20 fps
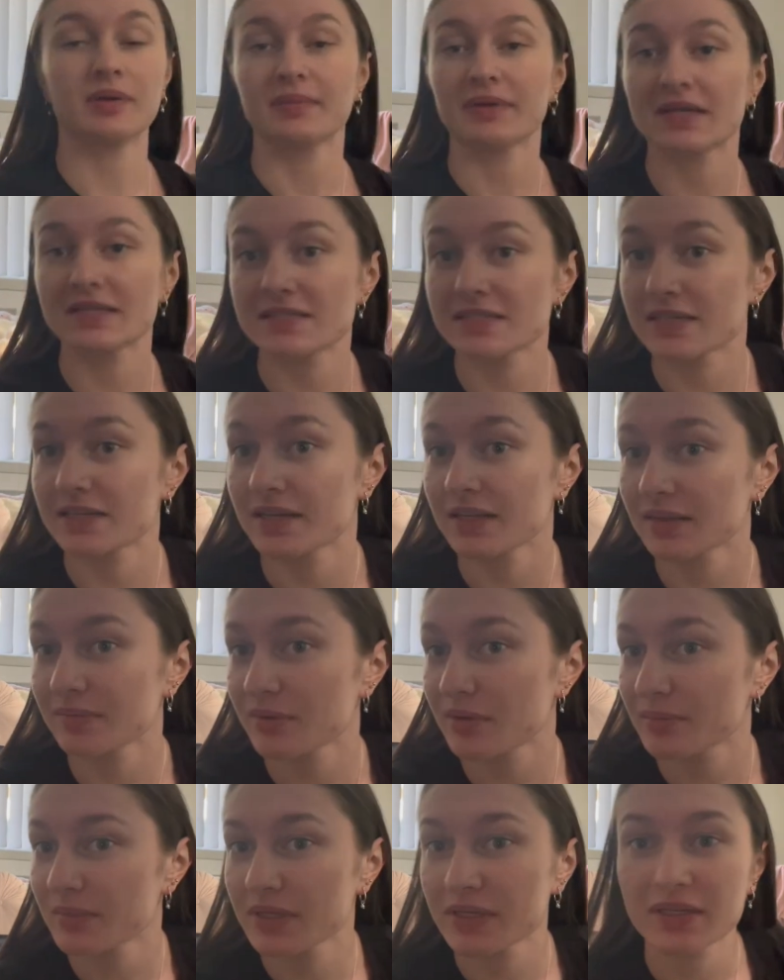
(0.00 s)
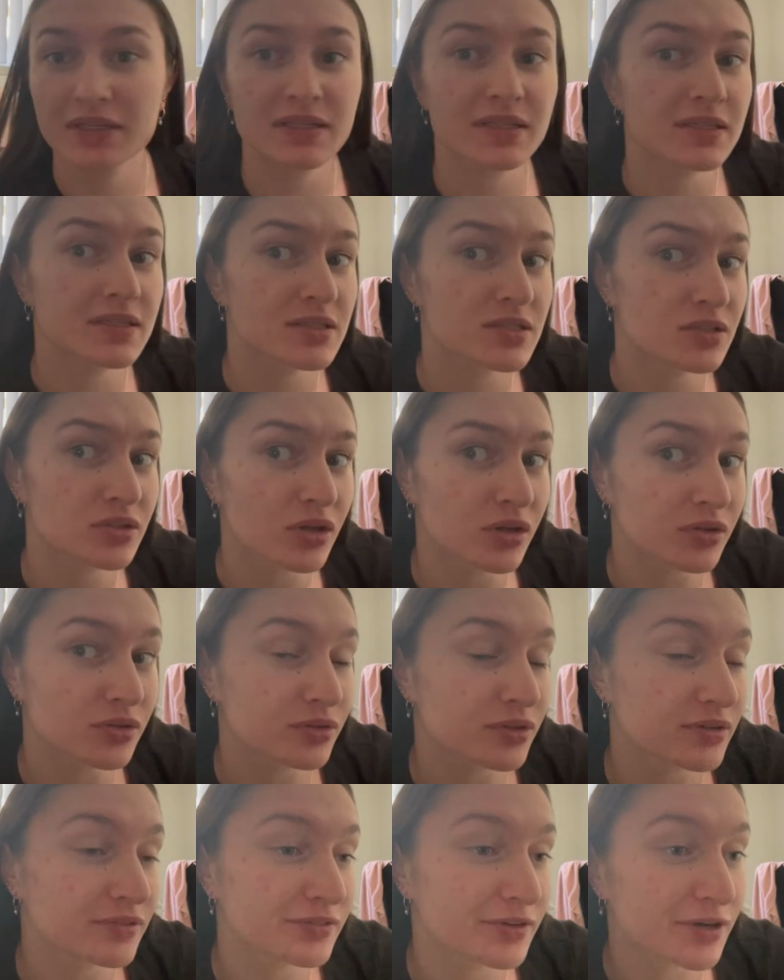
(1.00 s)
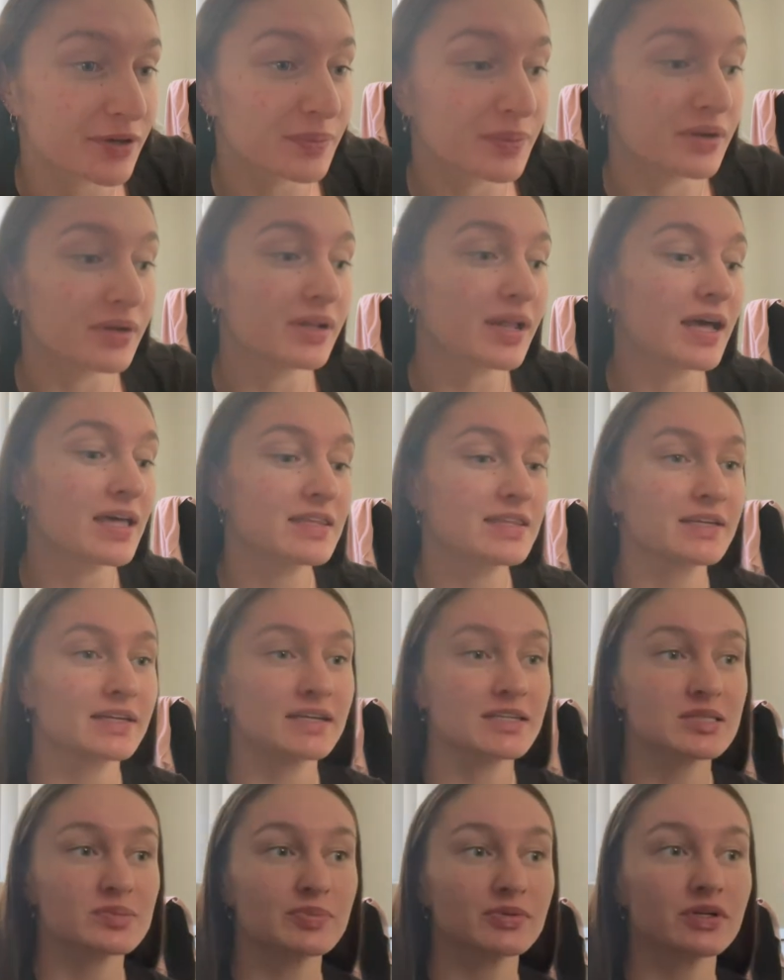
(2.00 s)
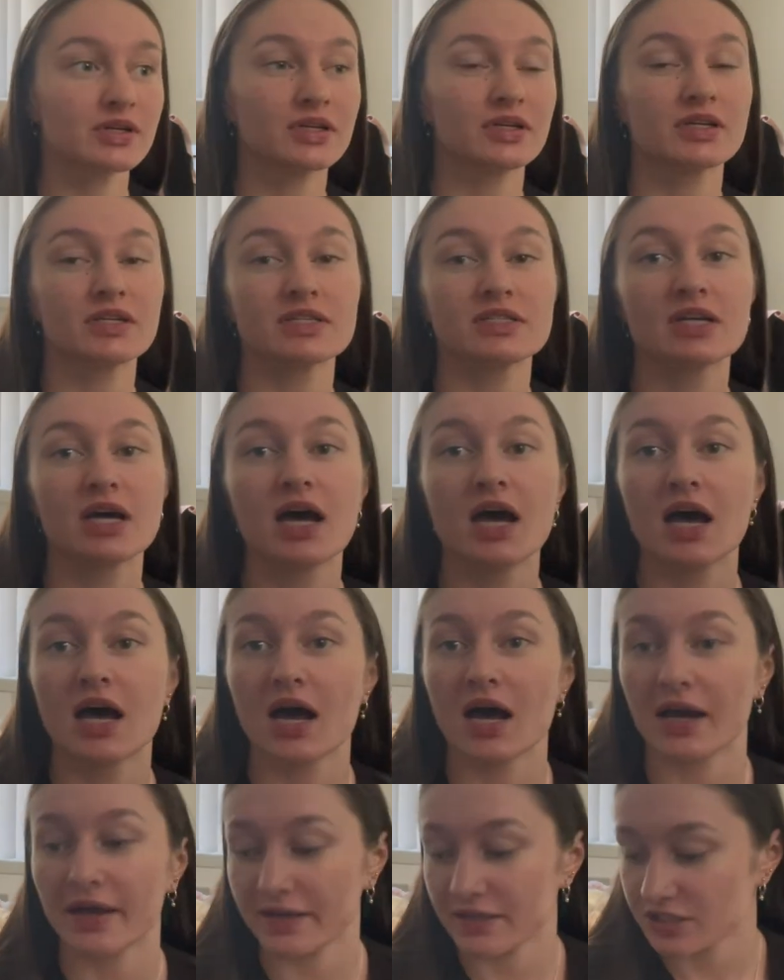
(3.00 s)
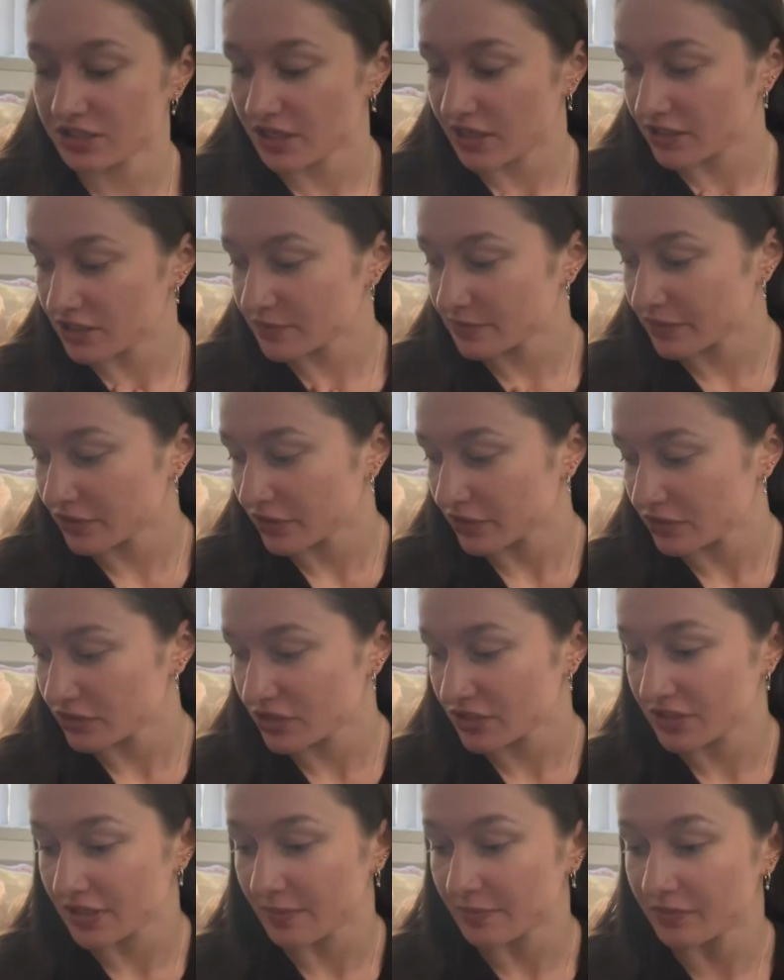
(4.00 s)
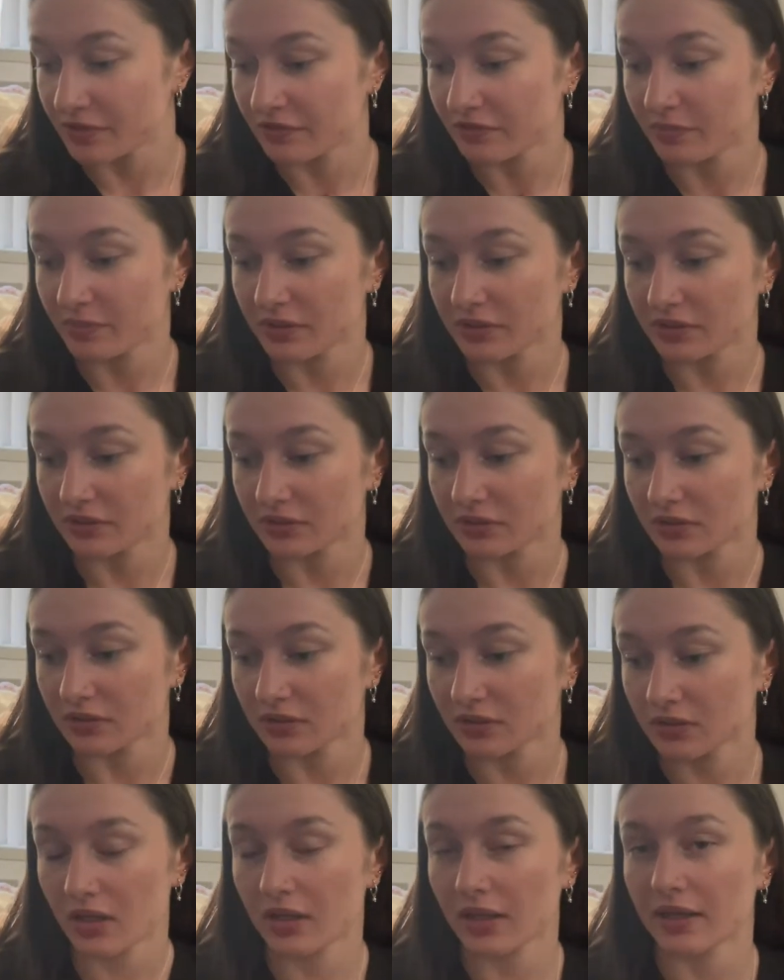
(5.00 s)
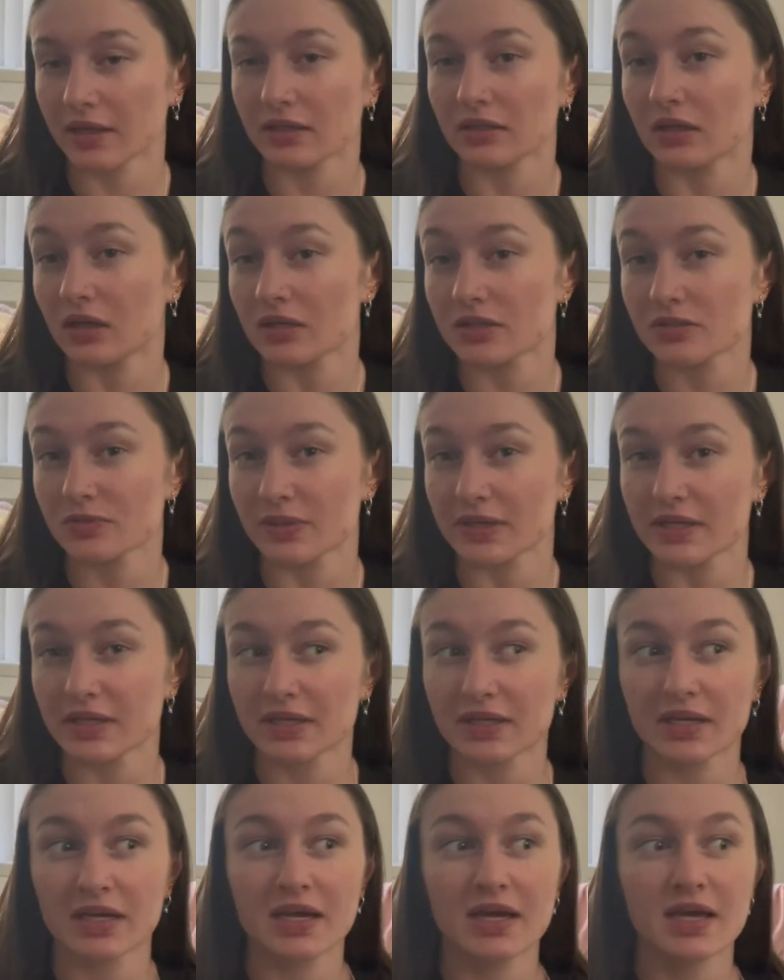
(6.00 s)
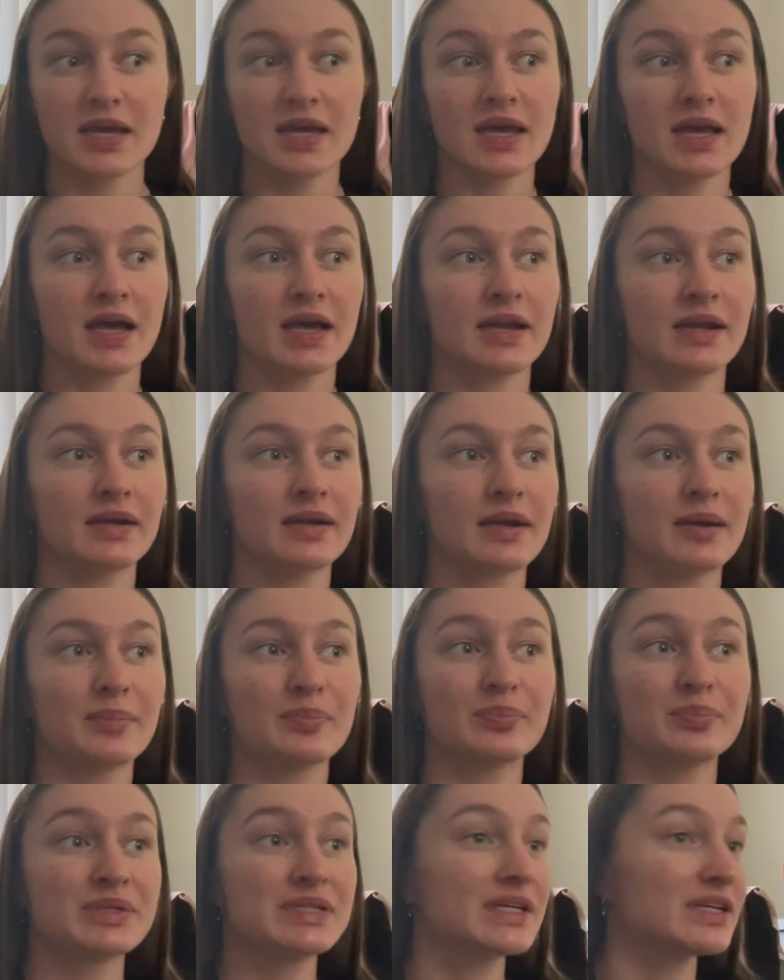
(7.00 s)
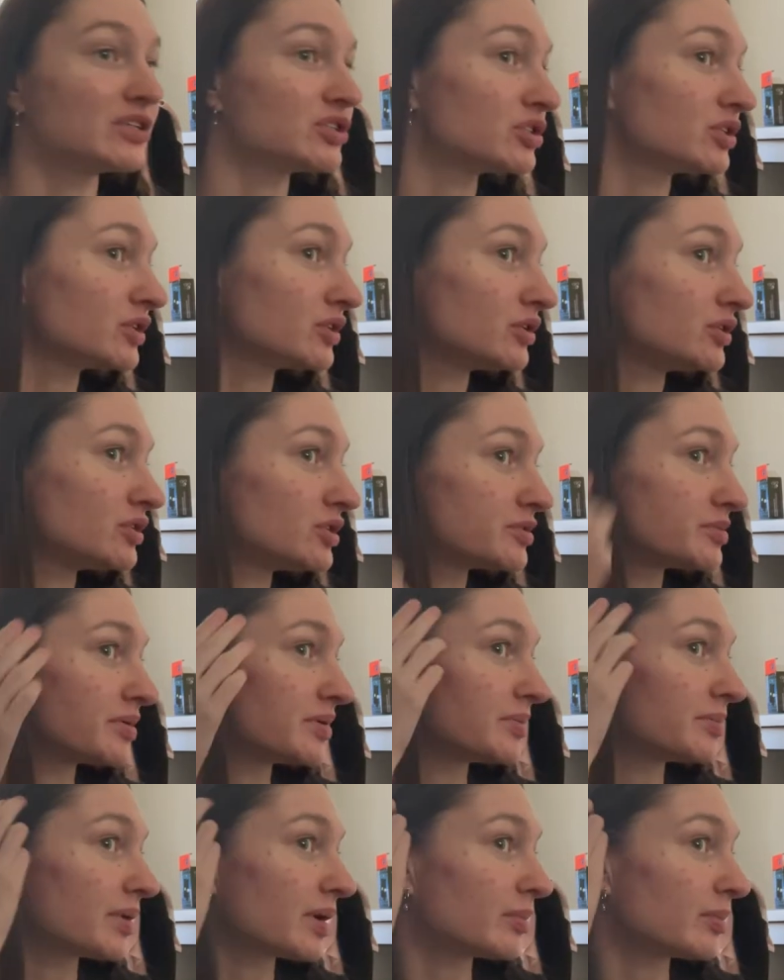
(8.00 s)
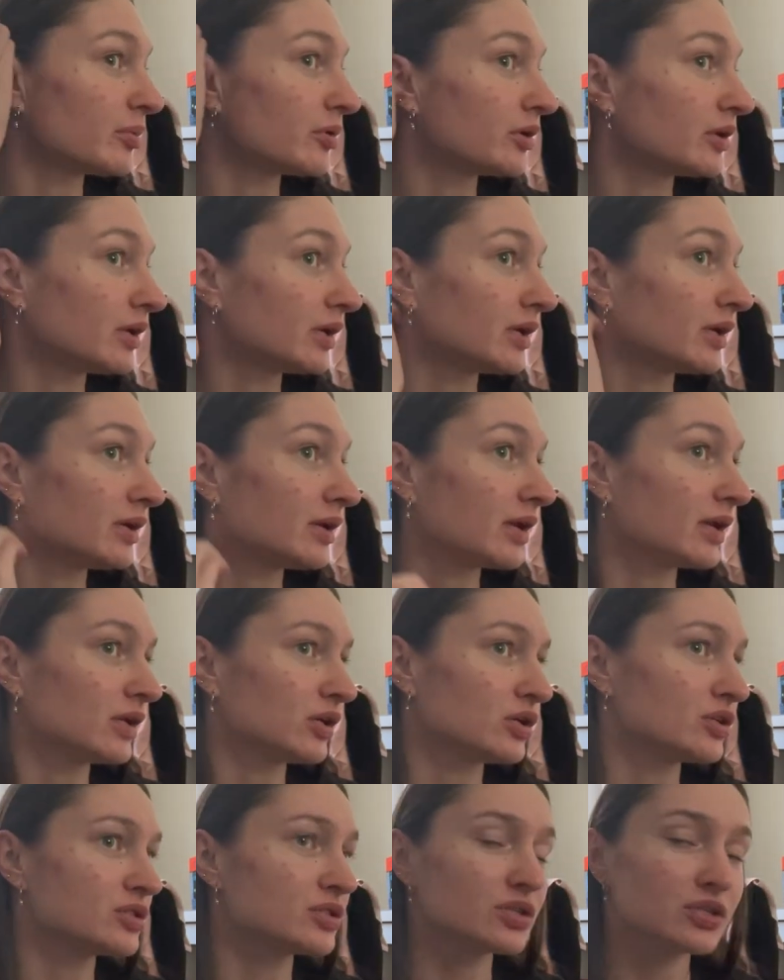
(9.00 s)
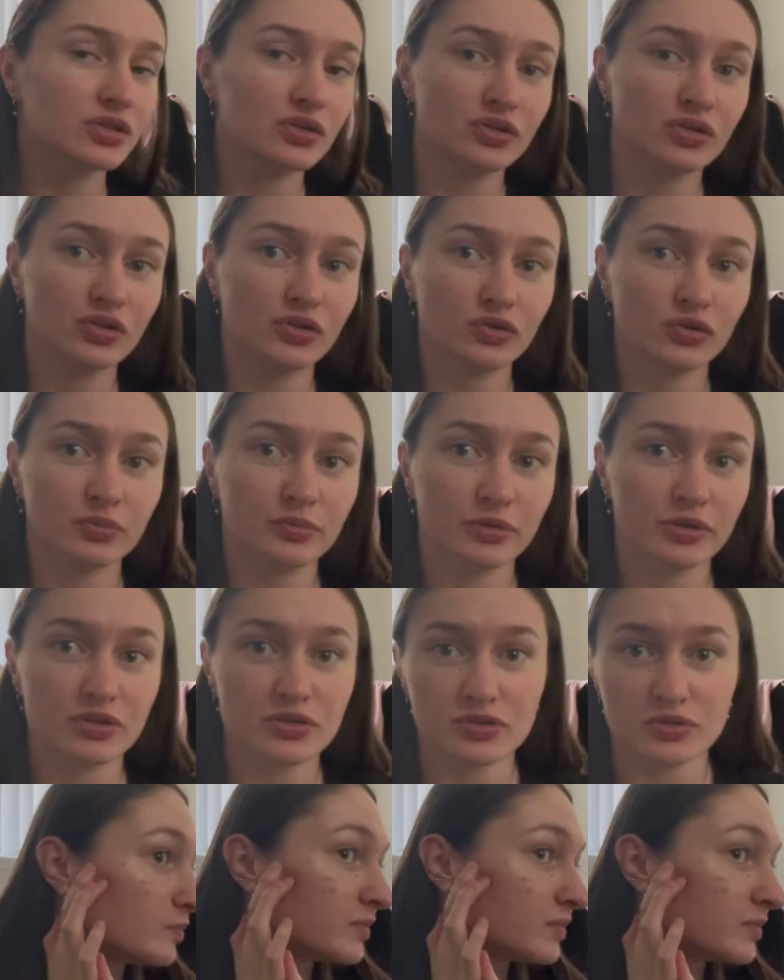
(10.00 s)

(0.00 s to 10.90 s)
My skin at the moment is not doing very well. I think it's because I changed my contraceptive pill like last week, and potentially could just be my body getting used to the new hormones.